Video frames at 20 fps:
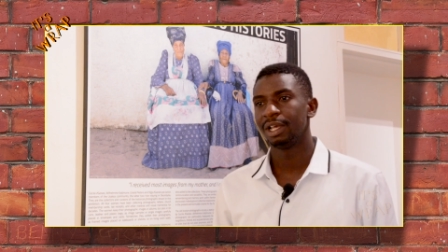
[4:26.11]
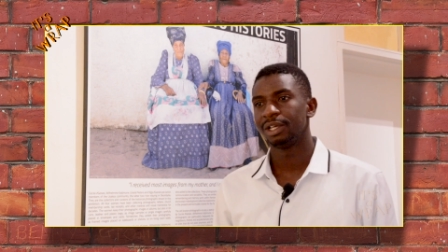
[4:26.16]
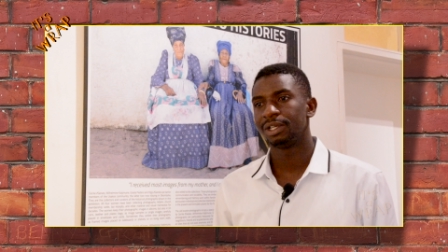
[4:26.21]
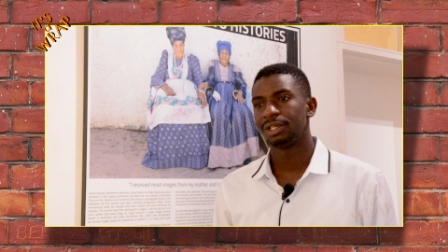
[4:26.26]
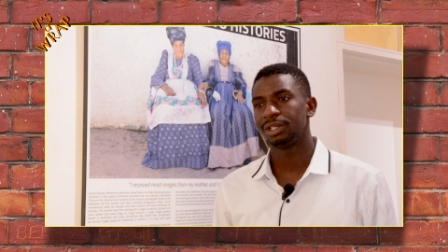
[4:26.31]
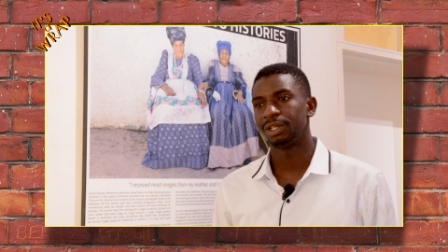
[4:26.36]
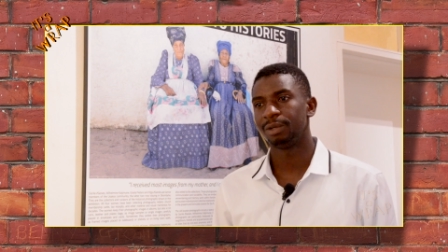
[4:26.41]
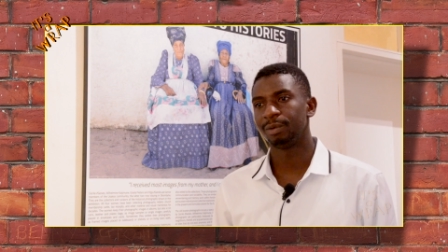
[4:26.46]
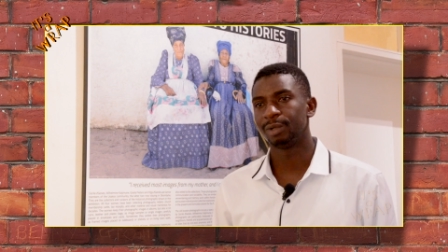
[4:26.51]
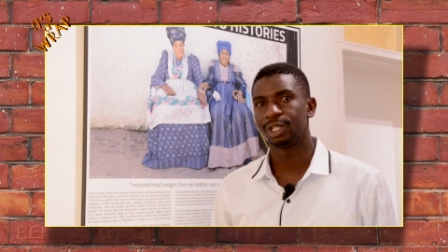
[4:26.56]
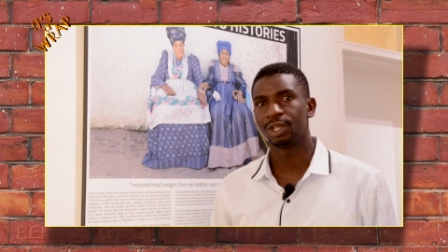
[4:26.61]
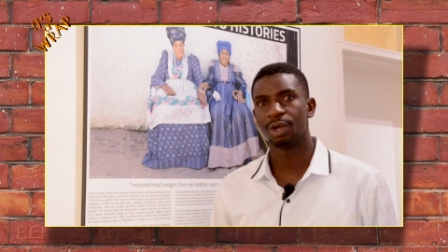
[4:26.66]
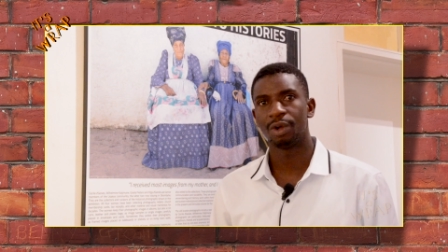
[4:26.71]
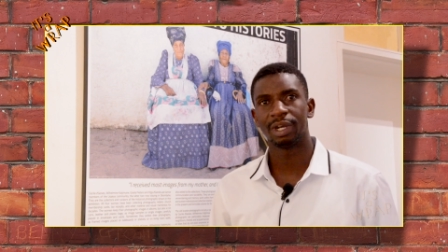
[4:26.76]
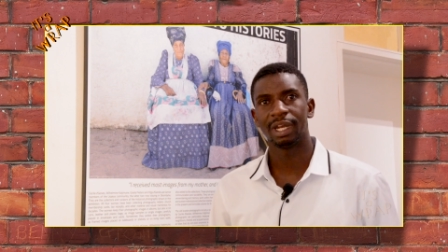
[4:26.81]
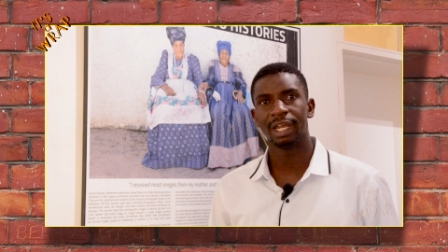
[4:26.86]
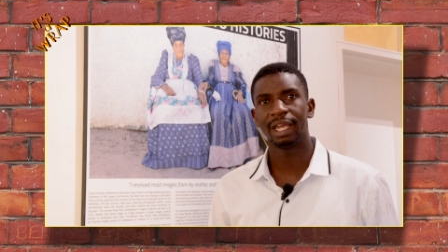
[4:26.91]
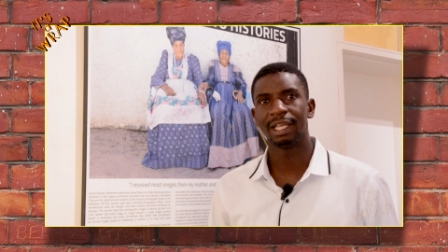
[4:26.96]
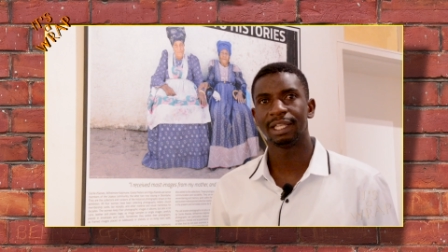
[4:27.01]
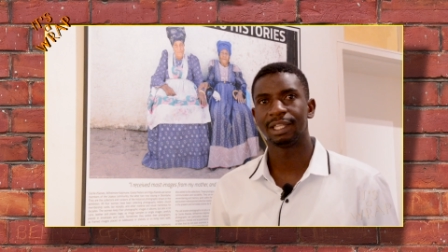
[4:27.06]
She will
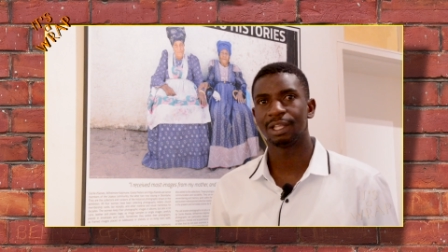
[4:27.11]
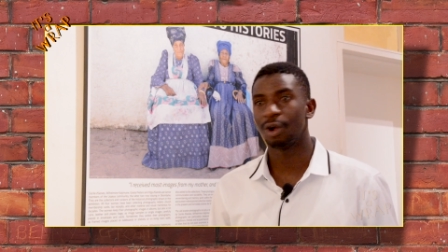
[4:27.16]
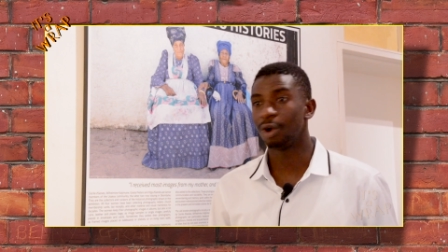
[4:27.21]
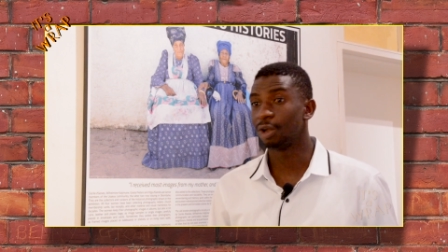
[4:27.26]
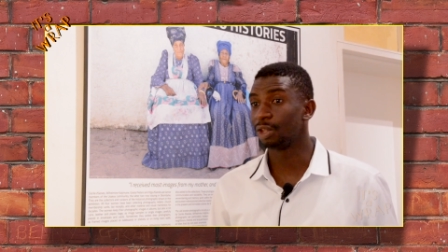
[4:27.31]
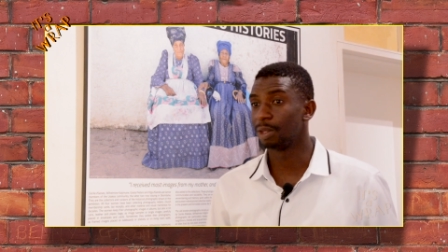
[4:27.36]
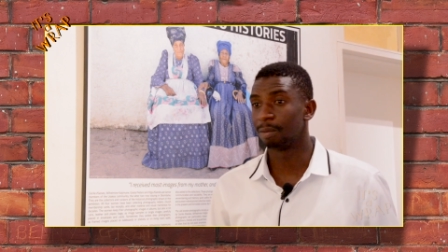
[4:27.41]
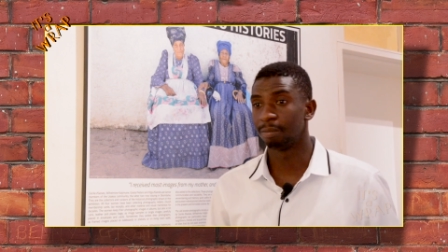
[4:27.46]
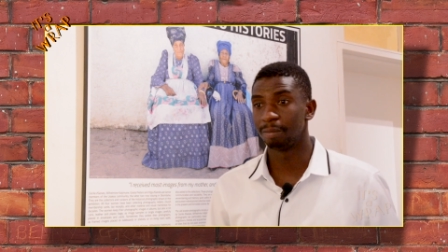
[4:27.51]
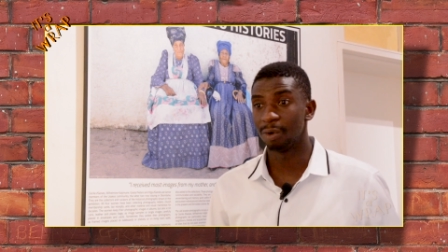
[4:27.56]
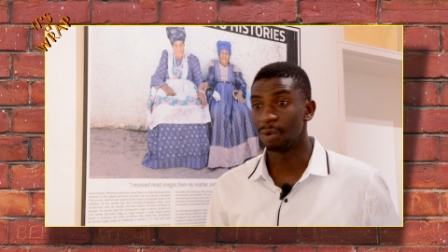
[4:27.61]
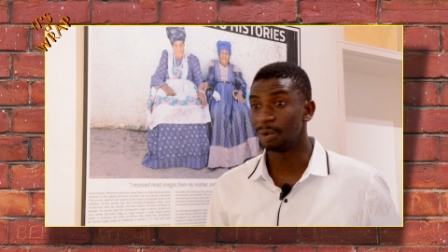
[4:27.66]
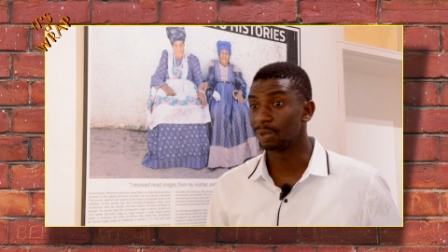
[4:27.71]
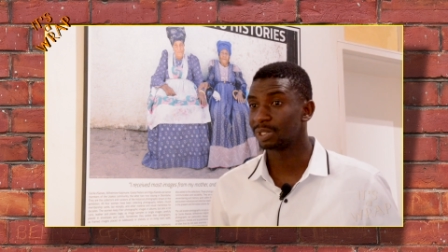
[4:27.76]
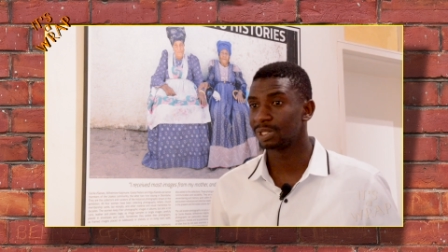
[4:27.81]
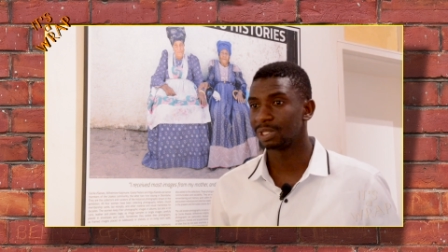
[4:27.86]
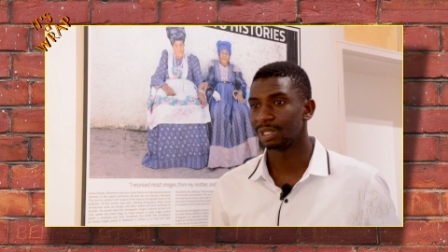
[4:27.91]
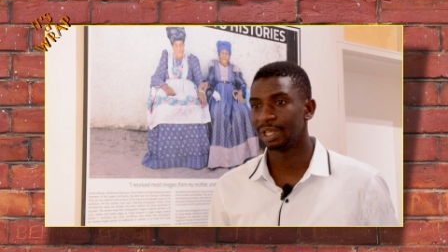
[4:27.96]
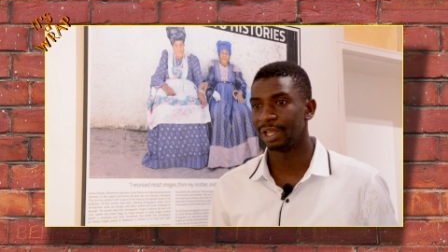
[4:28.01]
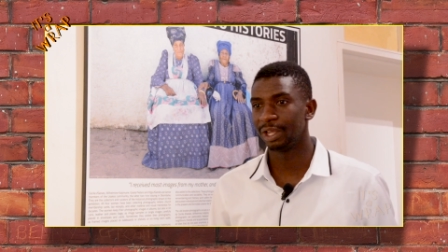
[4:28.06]
donate all the
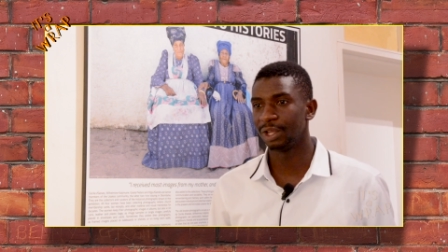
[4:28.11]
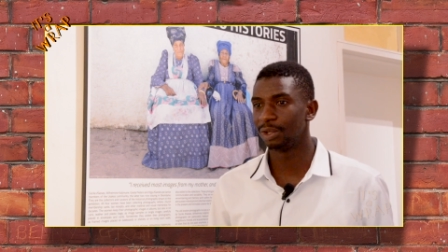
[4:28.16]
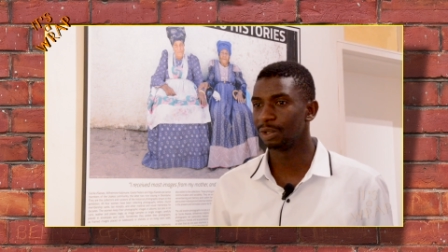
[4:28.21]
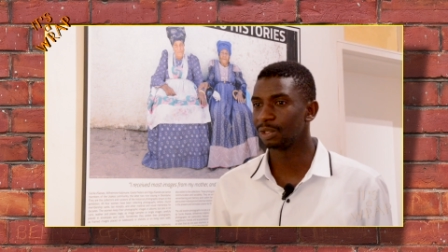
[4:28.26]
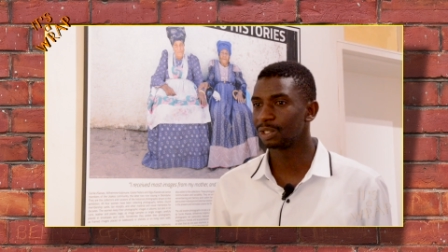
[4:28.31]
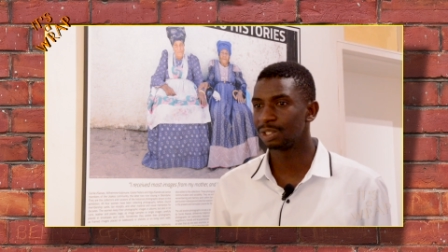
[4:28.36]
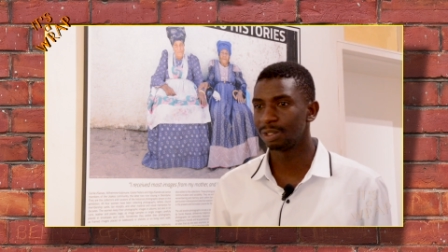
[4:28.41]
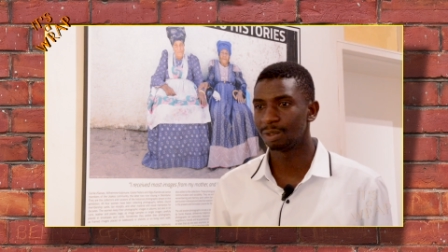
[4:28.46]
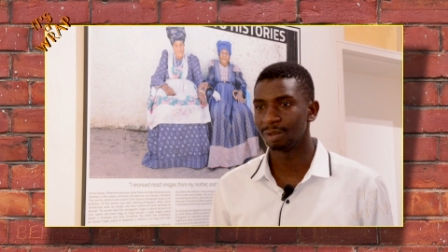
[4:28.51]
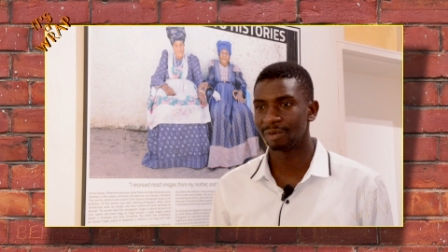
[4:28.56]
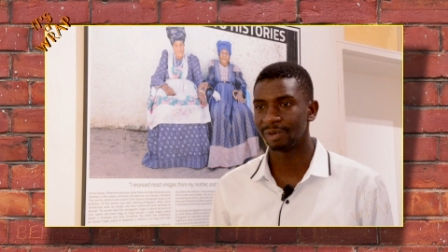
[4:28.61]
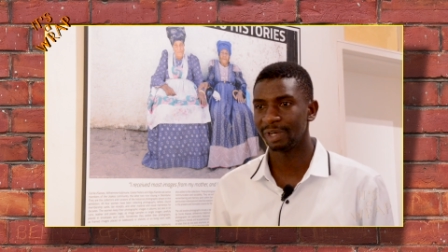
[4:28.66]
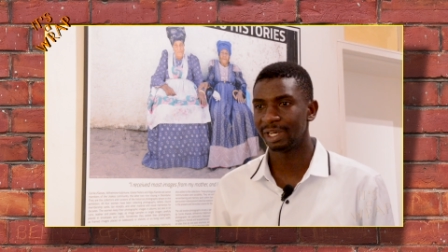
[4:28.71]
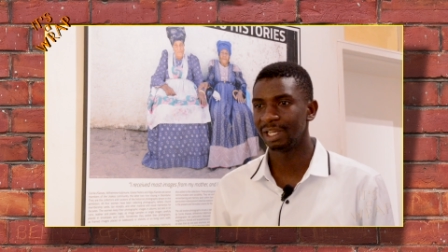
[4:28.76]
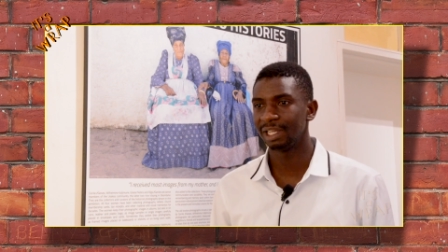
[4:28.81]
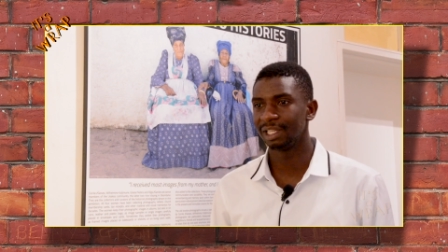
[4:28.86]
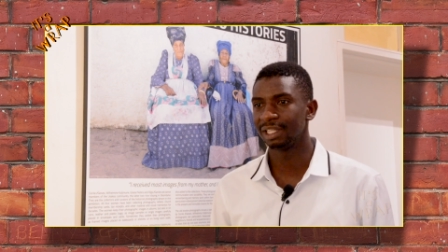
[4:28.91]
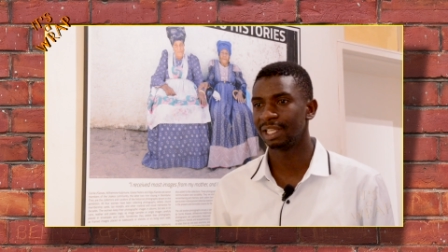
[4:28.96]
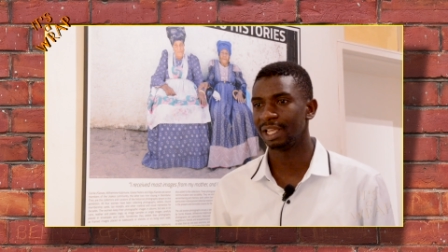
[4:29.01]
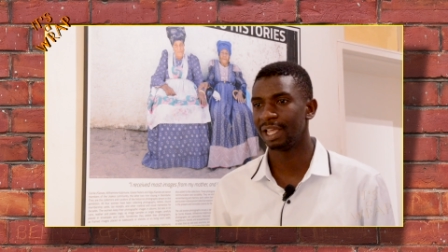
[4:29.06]
books he used to
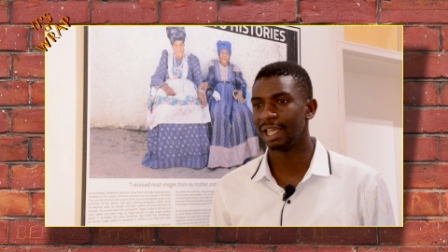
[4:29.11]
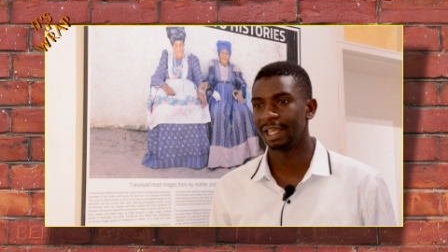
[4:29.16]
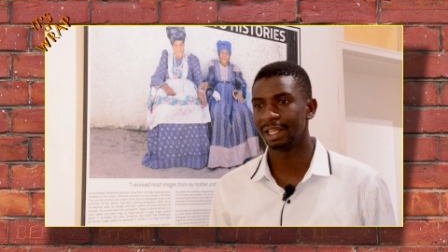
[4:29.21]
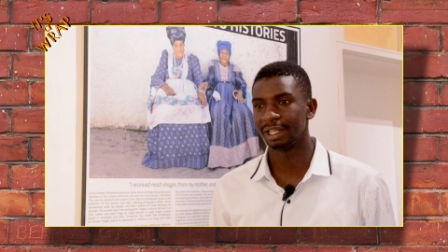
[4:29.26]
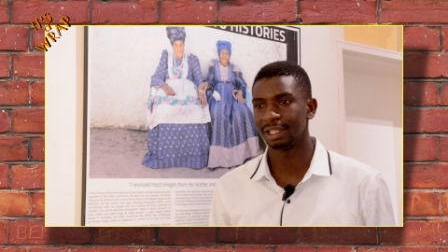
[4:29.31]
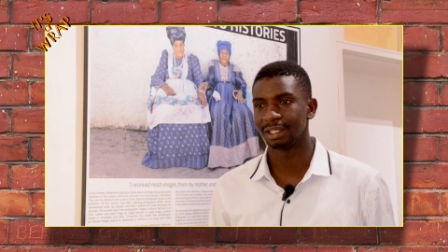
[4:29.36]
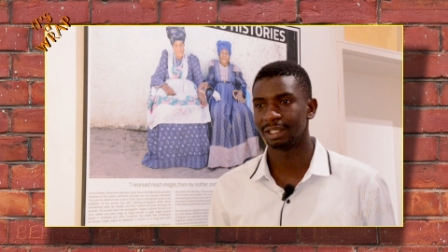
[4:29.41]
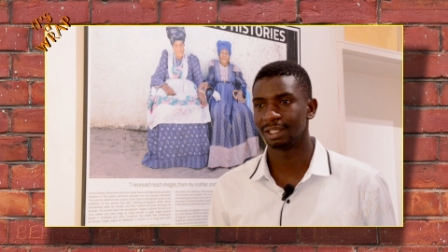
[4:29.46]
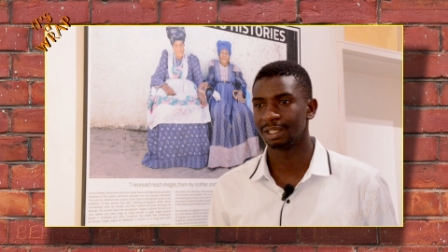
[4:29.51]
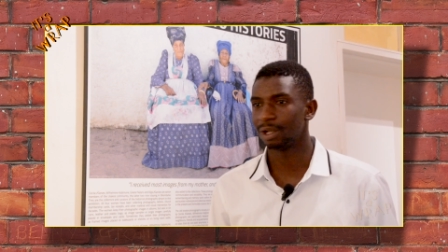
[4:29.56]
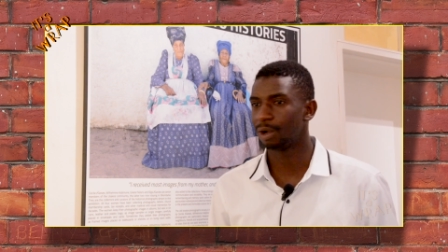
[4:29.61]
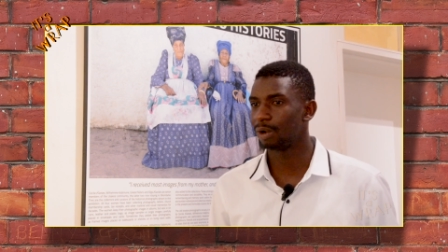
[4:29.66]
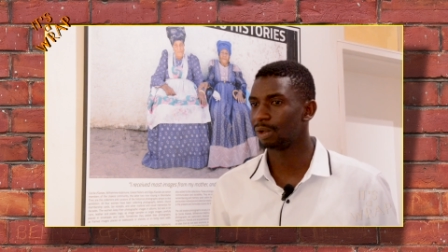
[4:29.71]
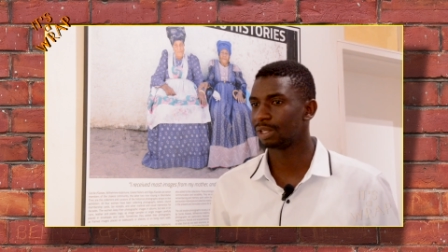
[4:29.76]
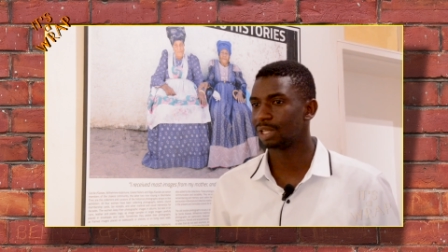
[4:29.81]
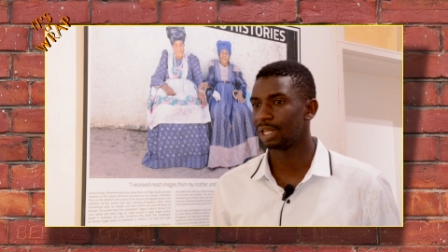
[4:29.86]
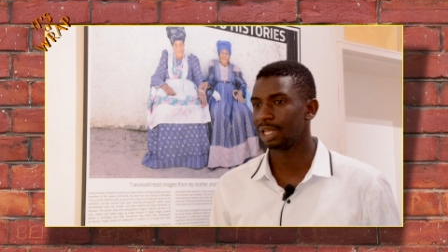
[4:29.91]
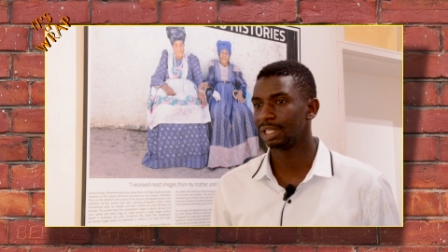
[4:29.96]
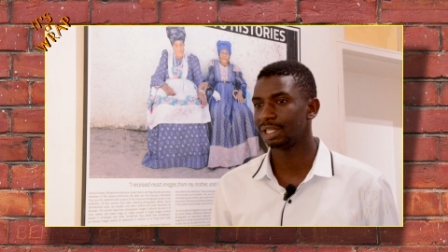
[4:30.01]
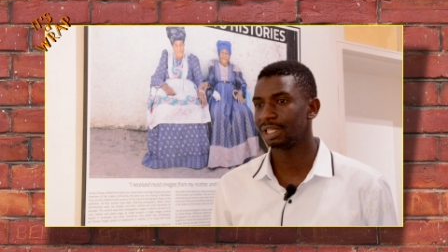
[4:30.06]
read and all
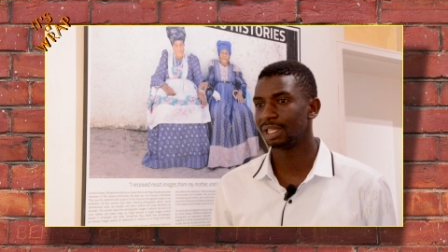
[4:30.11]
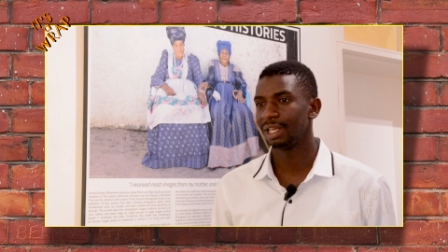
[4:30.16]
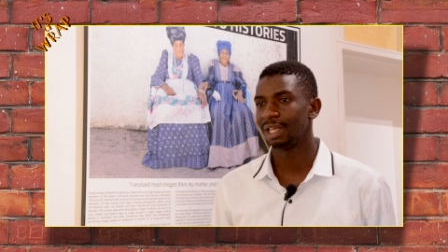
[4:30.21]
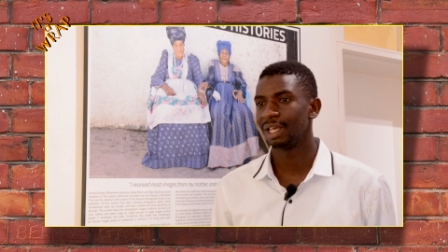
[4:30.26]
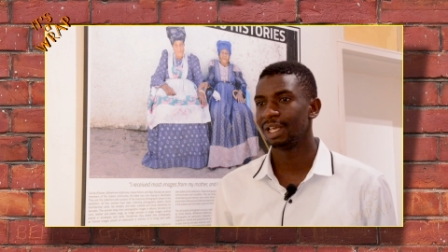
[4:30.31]
that.